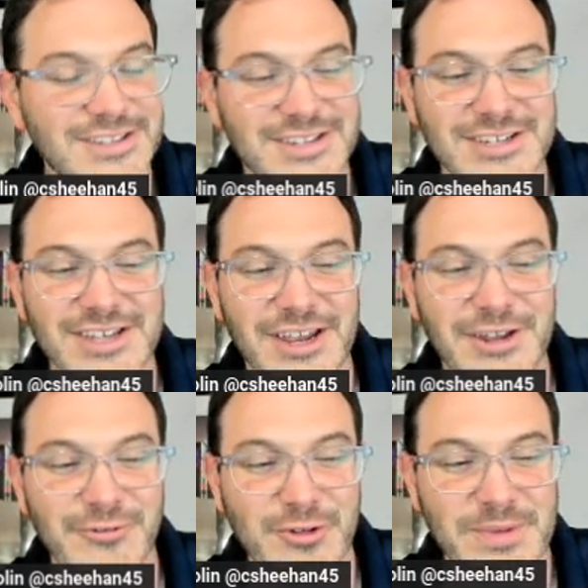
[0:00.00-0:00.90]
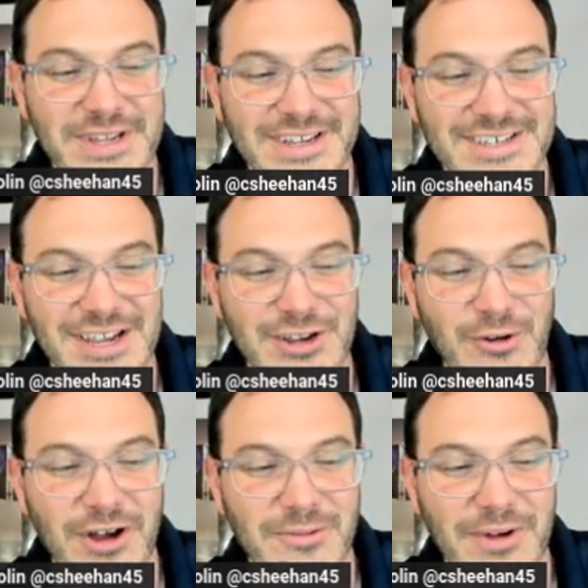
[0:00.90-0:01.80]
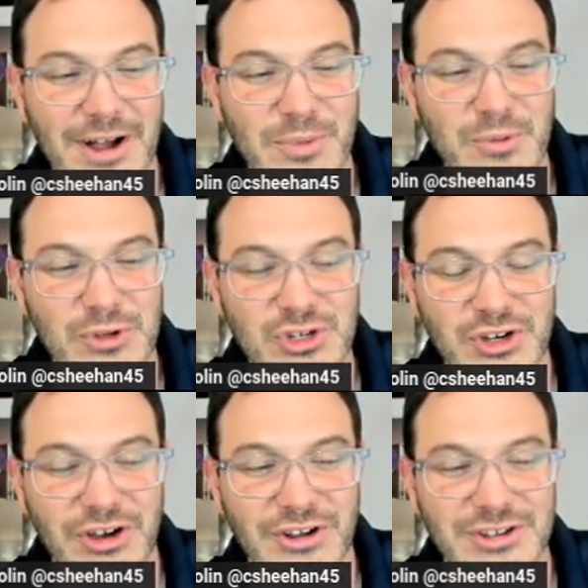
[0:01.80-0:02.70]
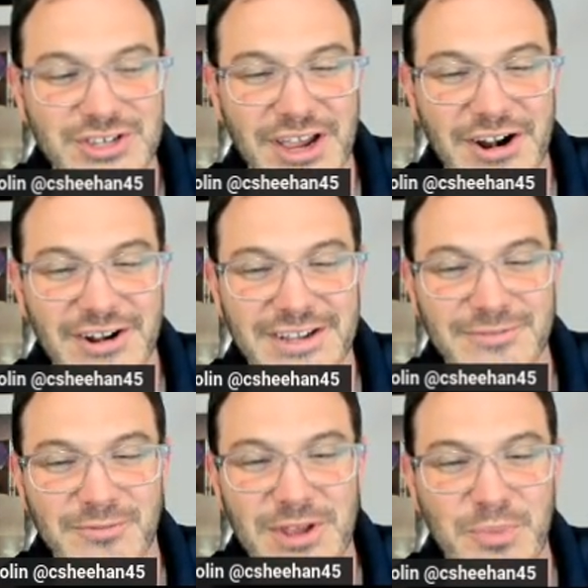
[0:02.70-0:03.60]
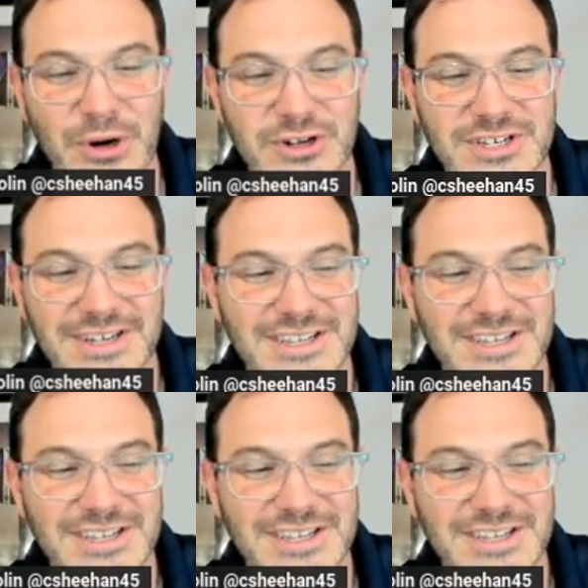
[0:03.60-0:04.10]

exciting for me because I know how I'll be with Sean on Saturday in person.